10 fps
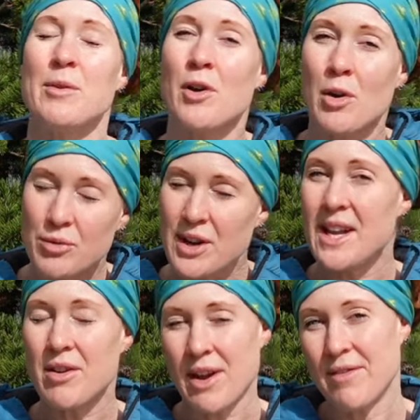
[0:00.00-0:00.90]
we've got a
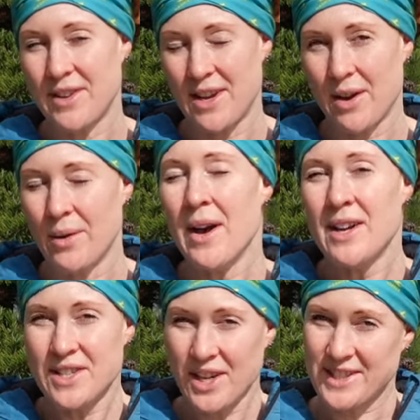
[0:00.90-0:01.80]
really great video
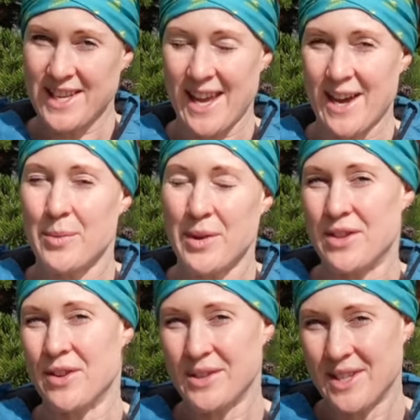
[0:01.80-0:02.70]
just here with
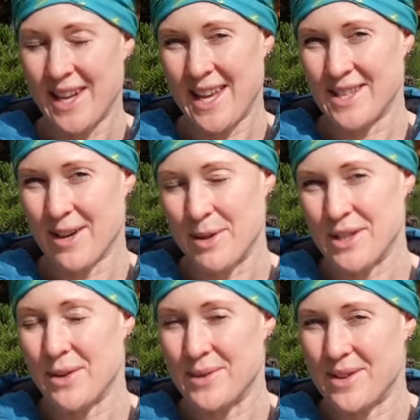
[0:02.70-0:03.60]
Dr. Nikki
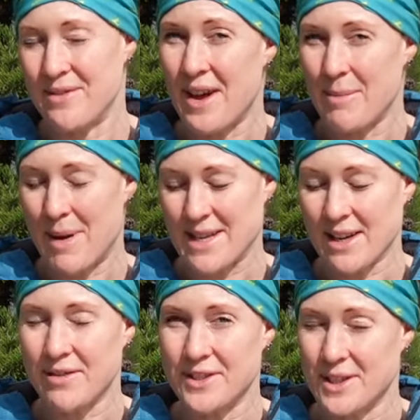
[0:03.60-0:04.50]
Summers, who is an event
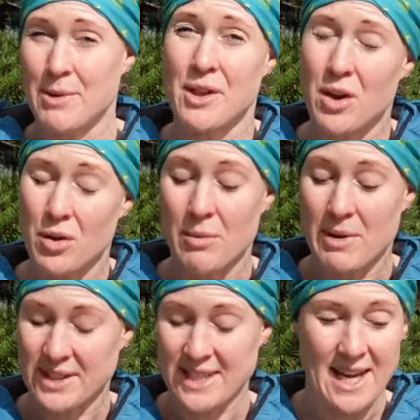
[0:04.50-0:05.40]
medic for some of the longer
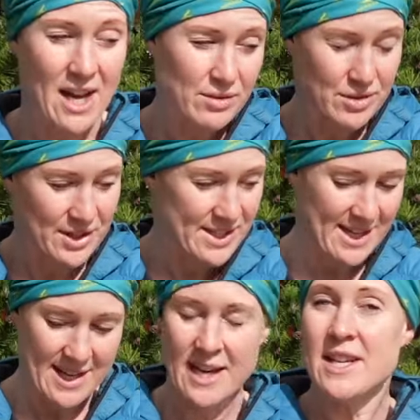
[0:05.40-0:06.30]
multi-day ultras.
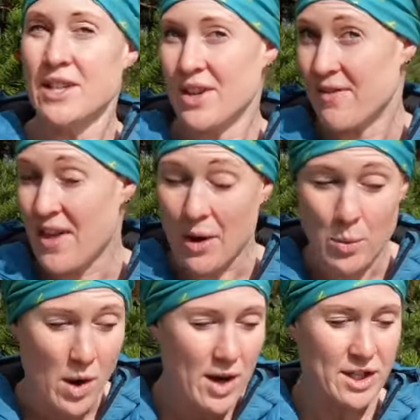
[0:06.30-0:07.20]
So give that a
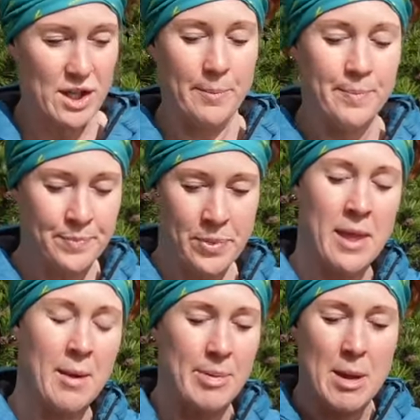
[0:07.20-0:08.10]
watch,
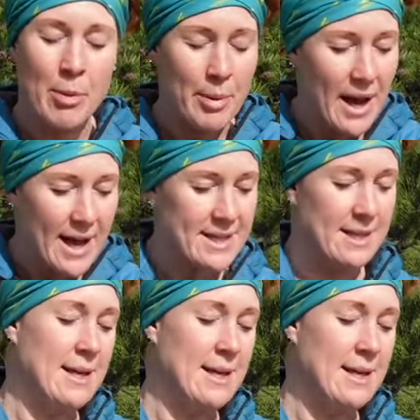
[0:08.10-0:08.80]
be prepared.